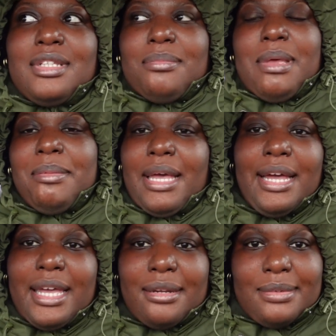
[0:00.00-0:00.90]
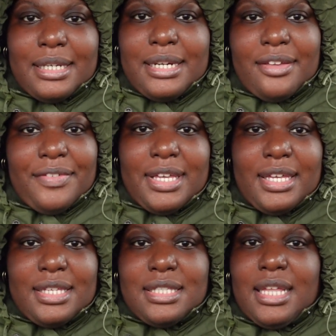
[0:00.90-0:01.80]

baby, I can't run that fast.